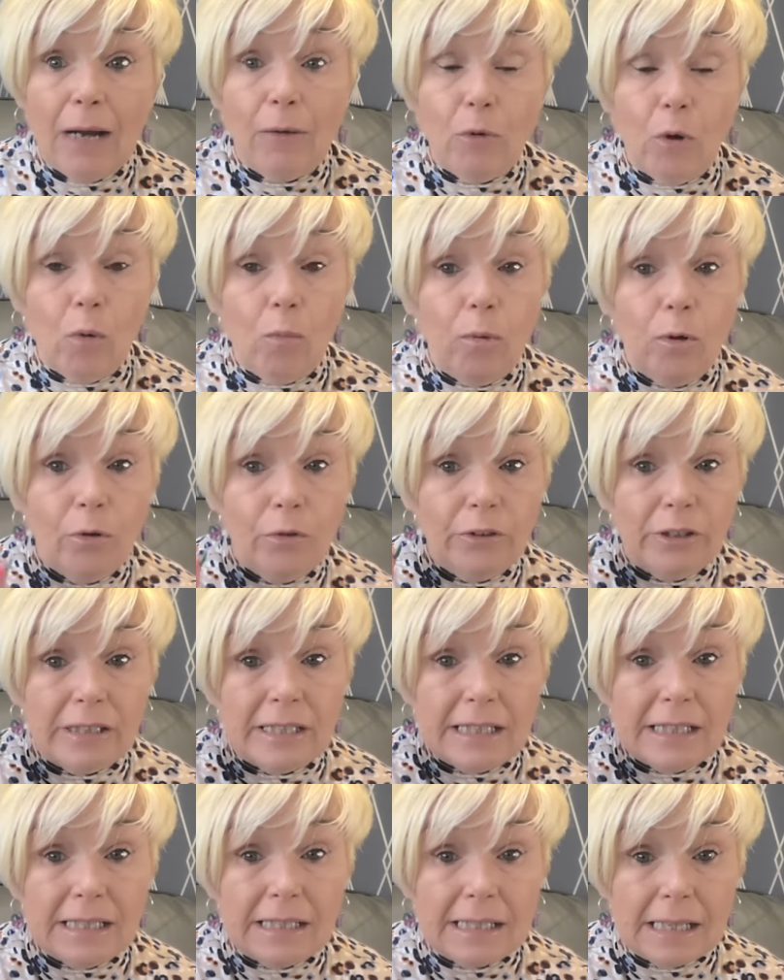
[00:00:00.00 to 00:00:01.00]
I will put the
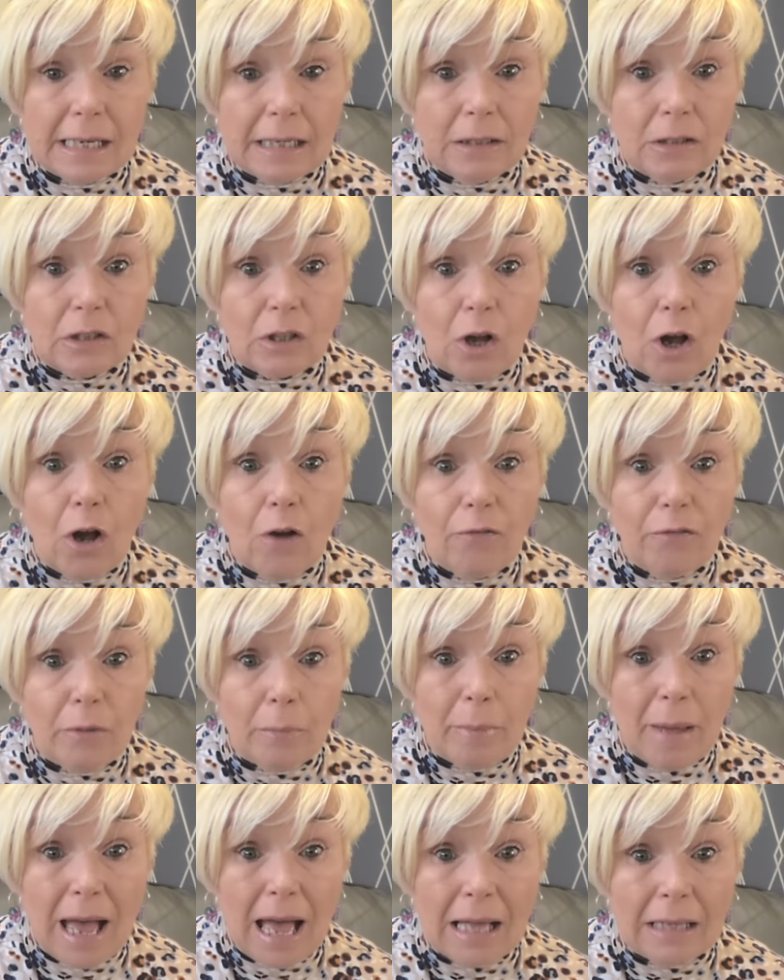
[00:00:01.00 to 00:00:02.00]
details of
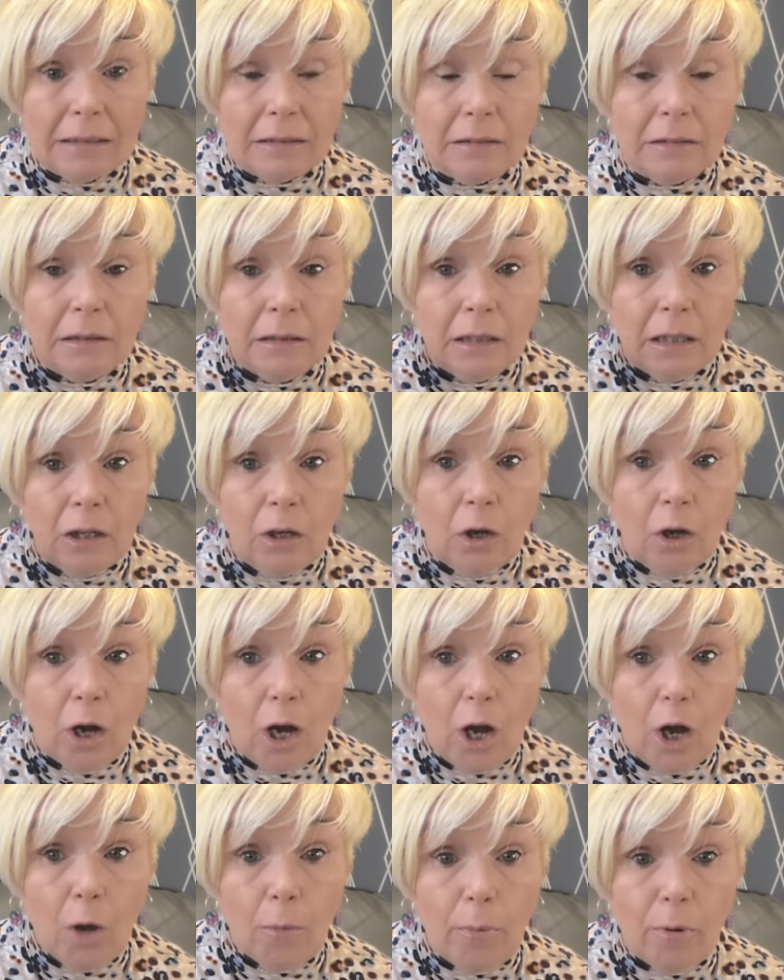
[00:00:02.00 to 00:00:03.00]
the pattern
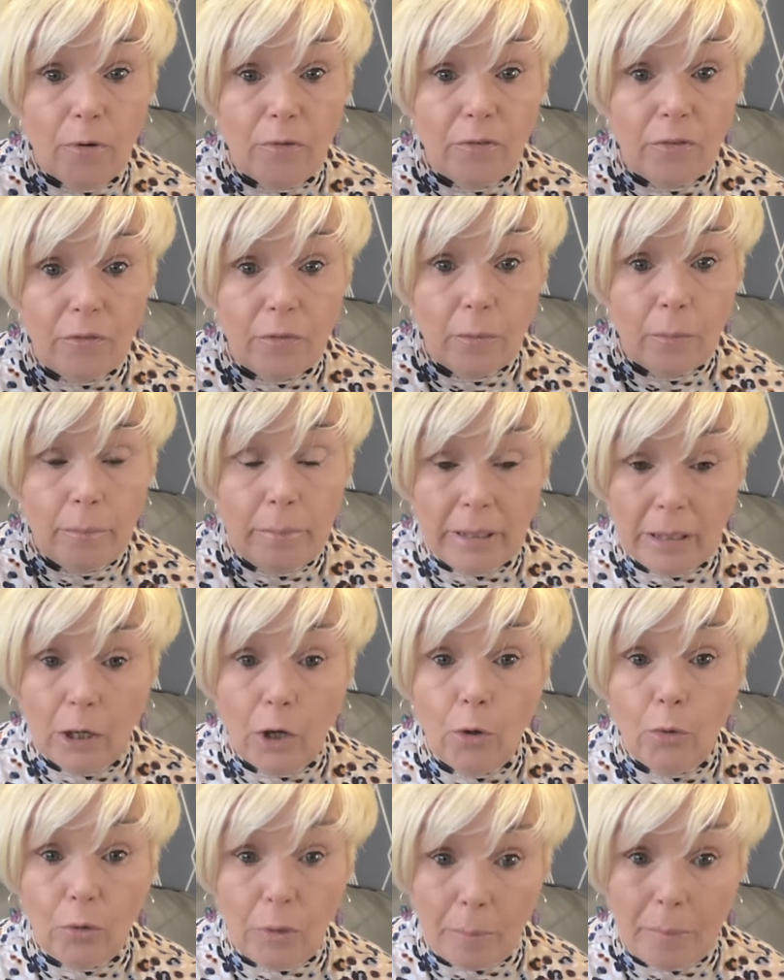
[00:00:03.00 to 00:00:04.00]
above,
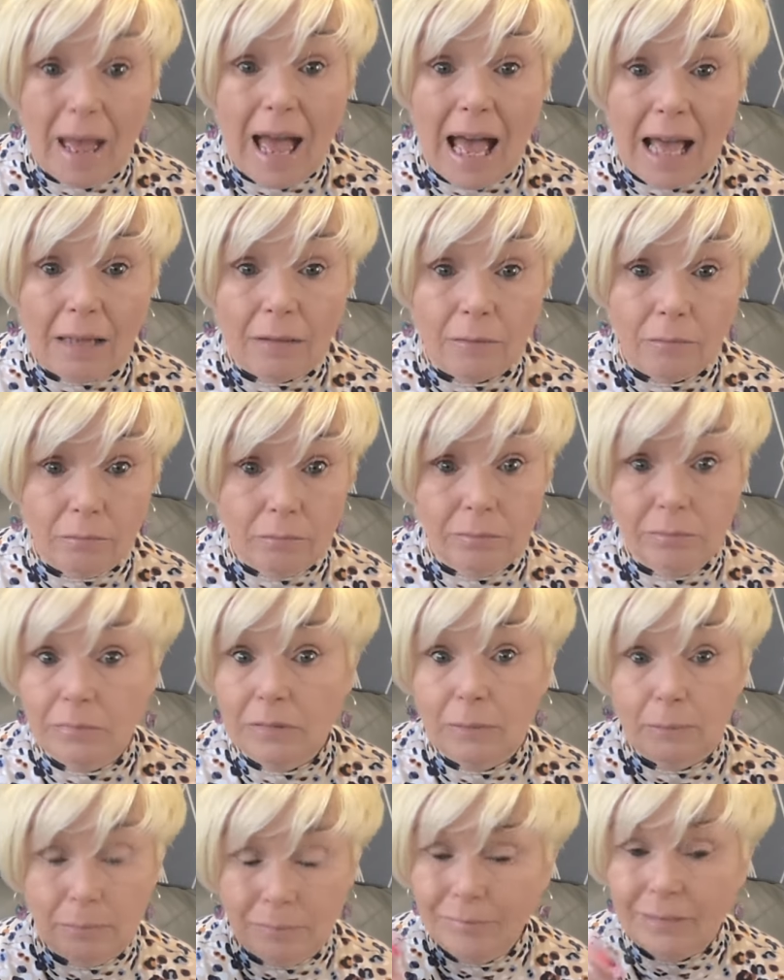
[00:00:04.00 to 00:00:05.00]
below the pattern.
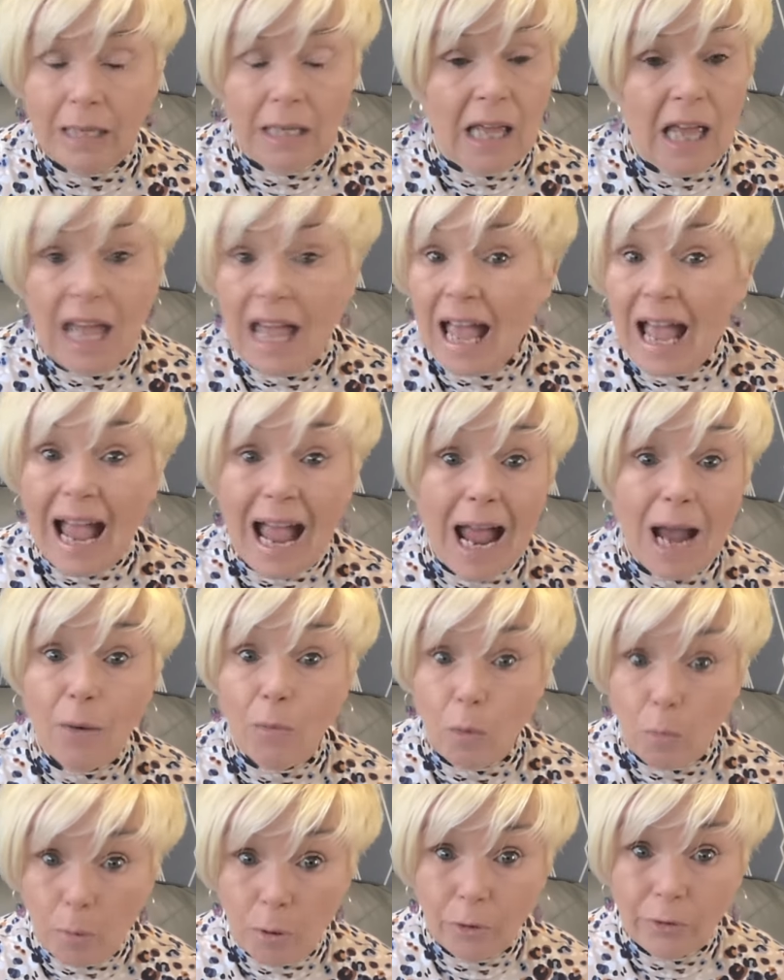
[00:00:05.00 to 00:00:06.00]

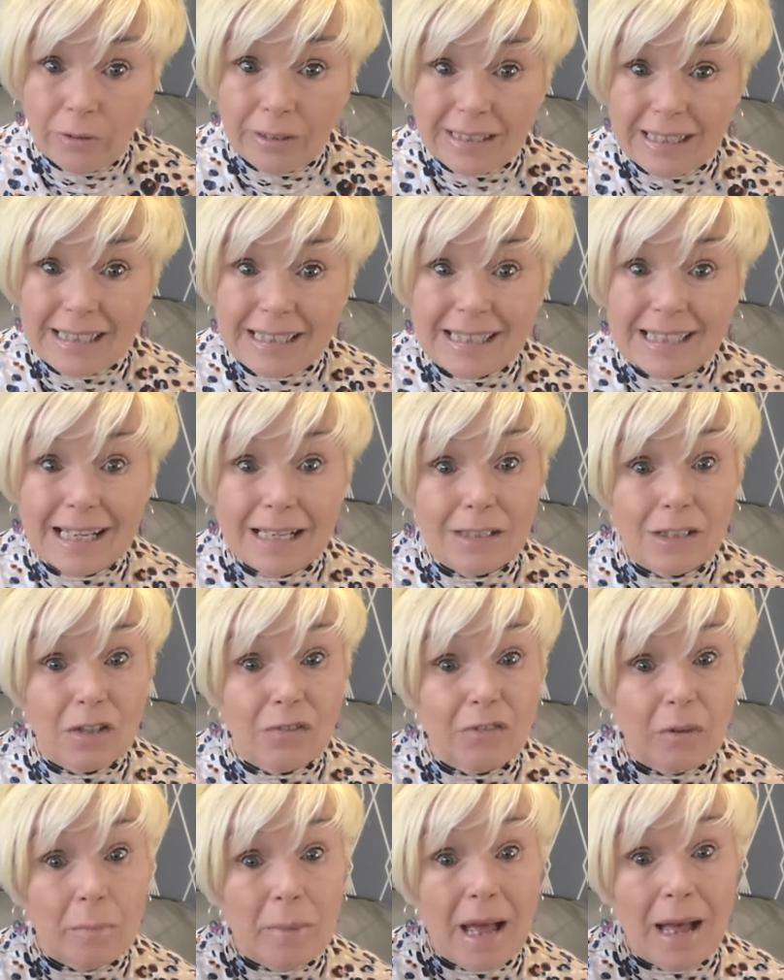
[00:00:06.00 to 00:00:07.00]
I will put the details
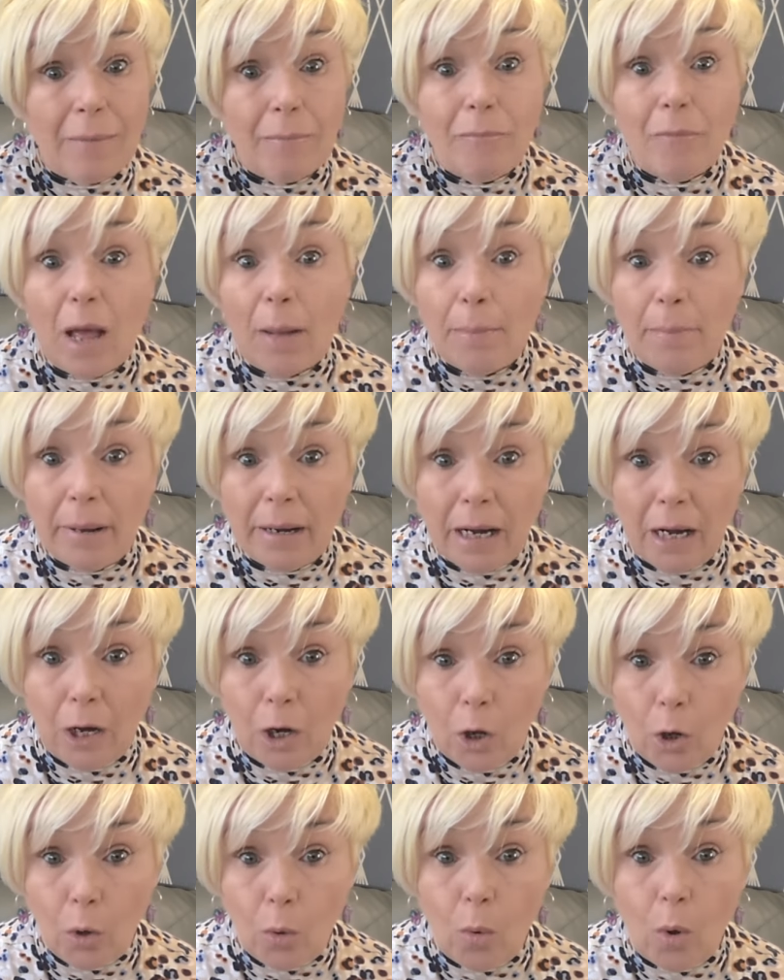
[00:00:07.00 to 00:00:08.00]
of the pattern
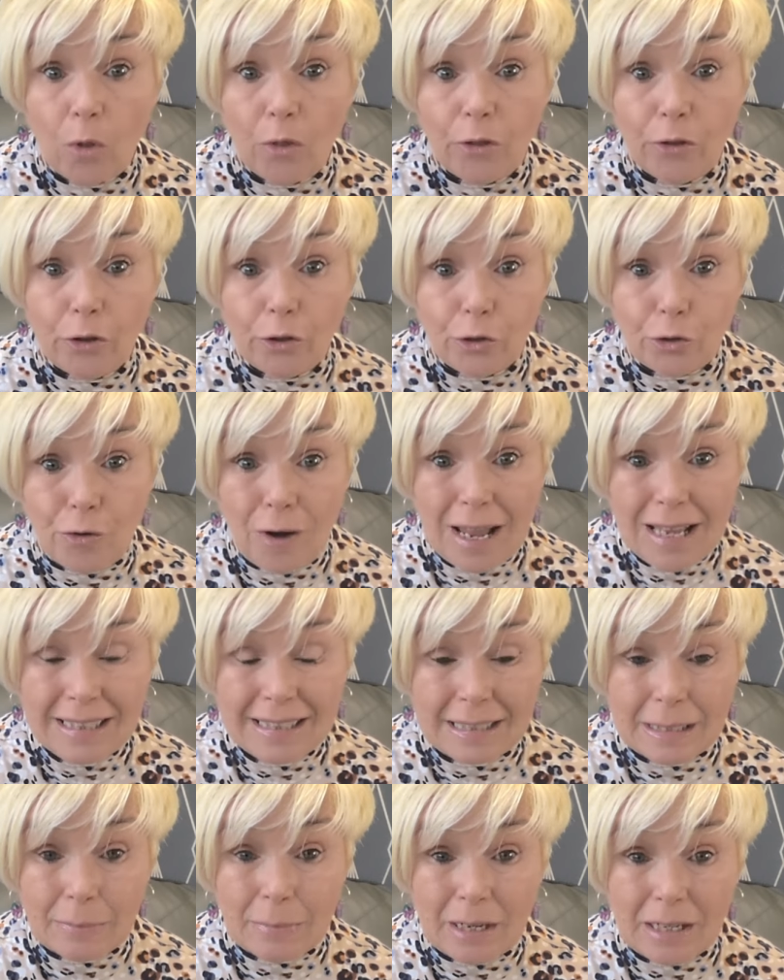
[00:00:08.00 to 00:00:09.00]
below the
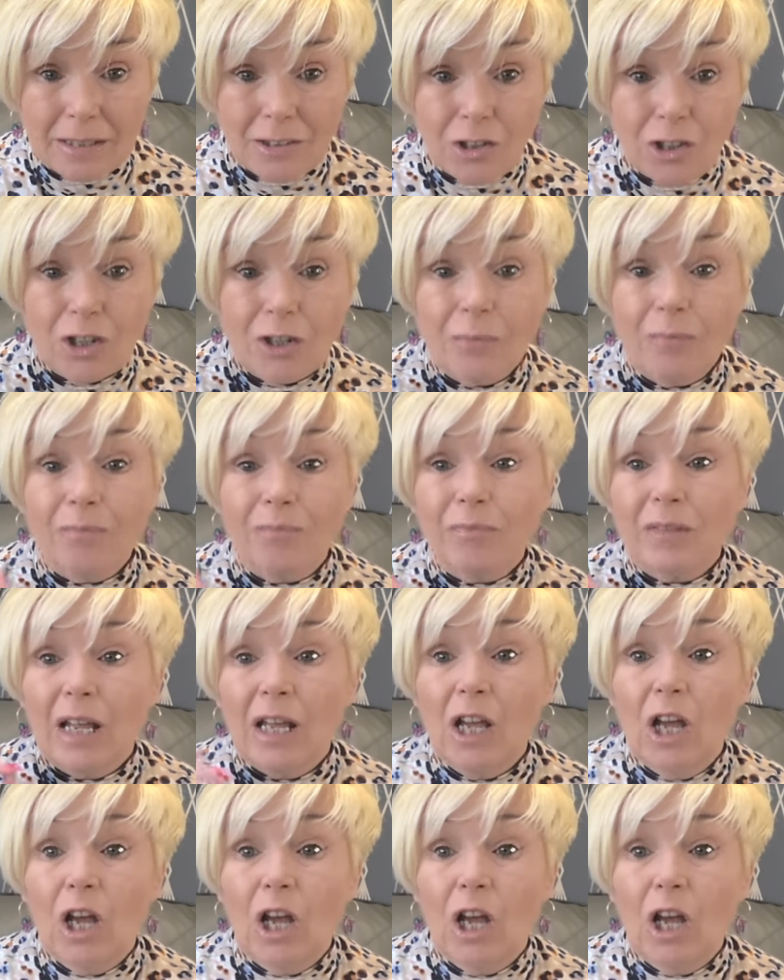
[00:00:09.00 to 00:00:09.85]
dress image.